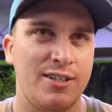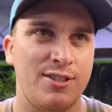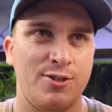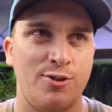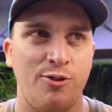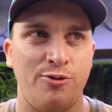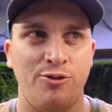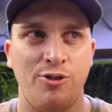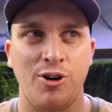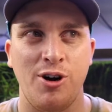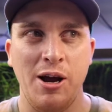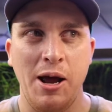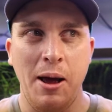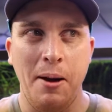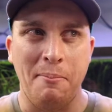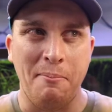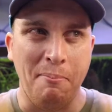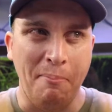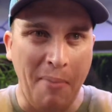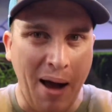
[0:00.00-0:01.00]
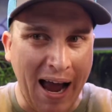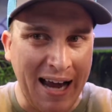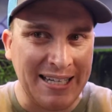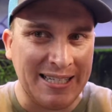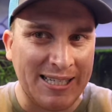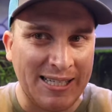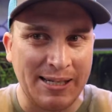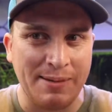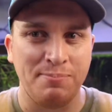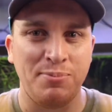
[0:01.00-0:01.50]
So for my
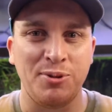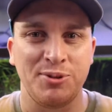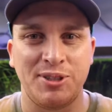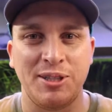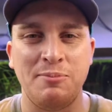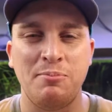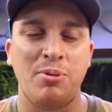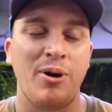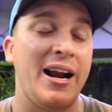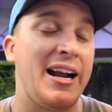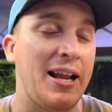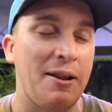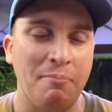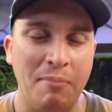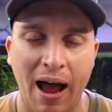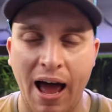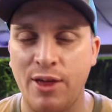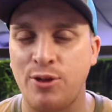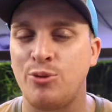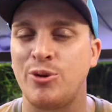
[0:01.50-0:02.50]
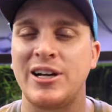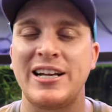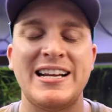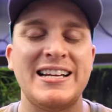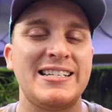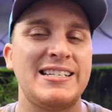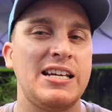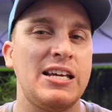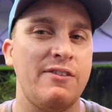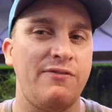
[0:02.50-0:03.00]
simpleton brain and math, we're going to
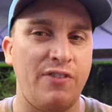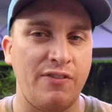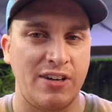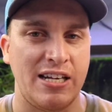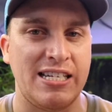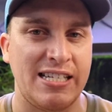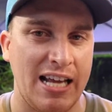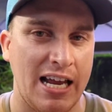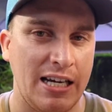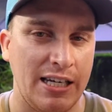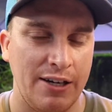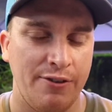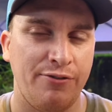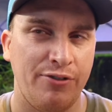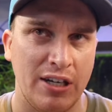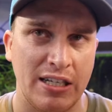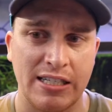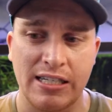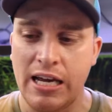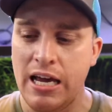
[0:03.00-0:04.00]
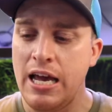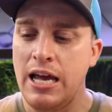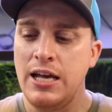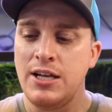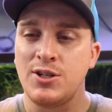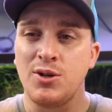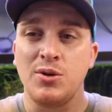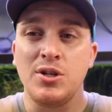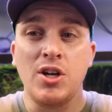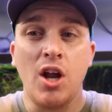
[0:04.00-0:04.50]
say a 50 cent difference.
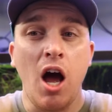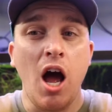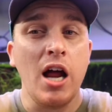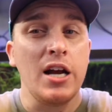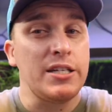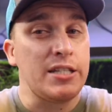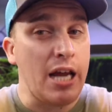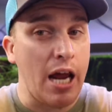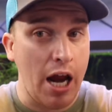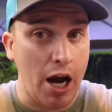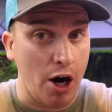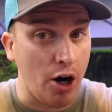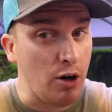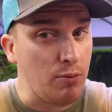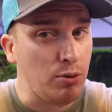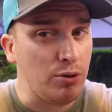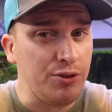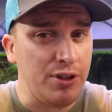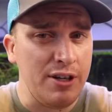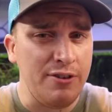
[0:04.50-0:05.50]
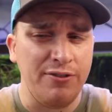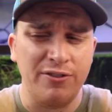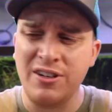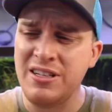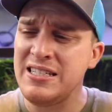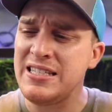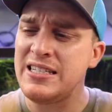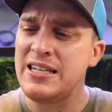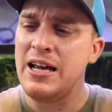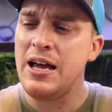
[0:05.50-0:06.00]
So not terrible
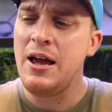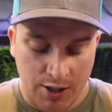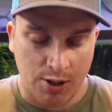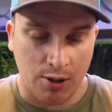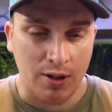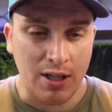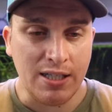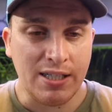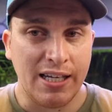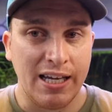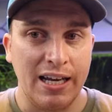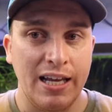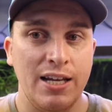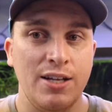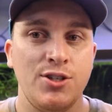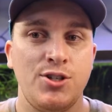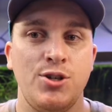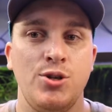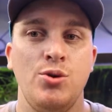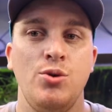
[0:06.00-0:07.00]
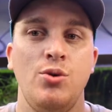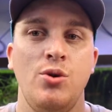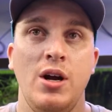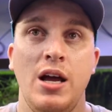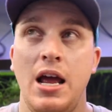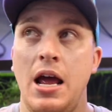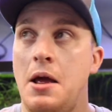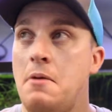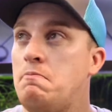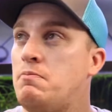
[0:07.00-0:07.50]
difference. So let's get into
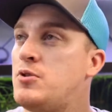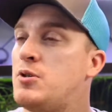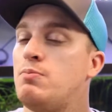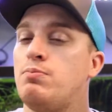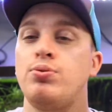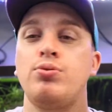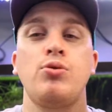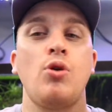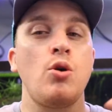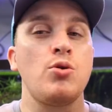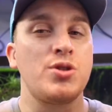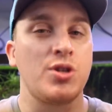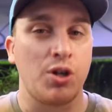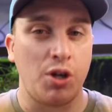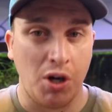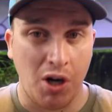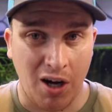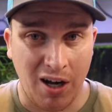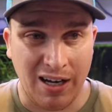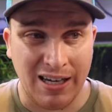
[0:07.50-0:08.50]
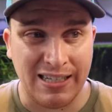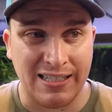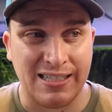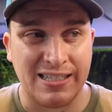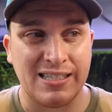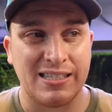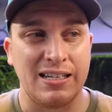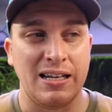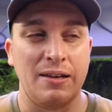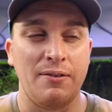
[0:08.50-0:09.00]
some pros and
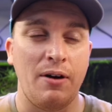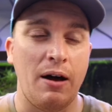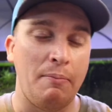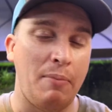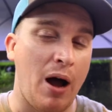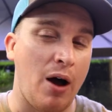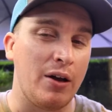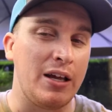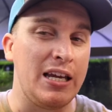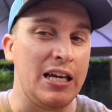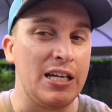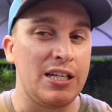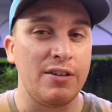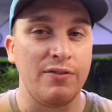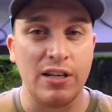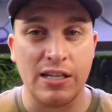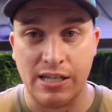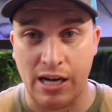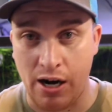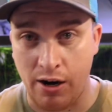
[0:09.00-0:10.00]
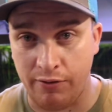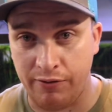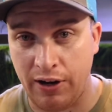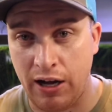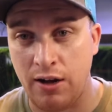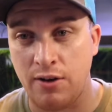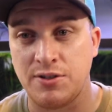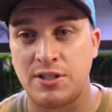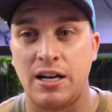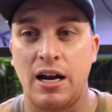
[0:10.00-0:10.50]
cons uh, about each of these air
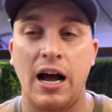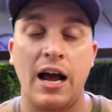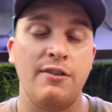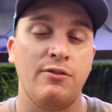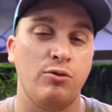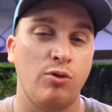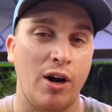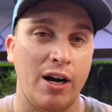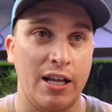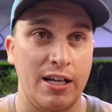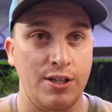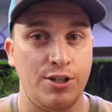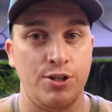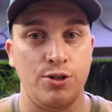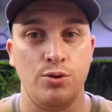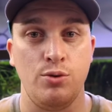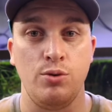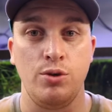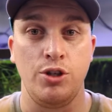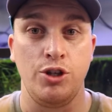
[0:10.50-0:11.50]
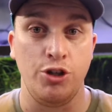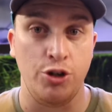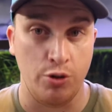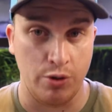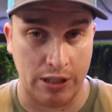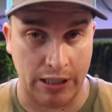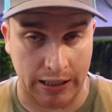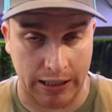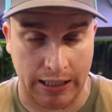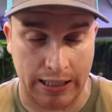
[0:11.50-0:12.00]
valves that I've run into
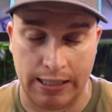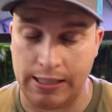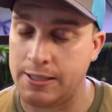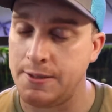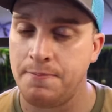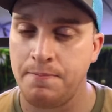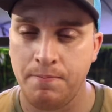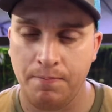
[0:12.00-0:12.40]
using these.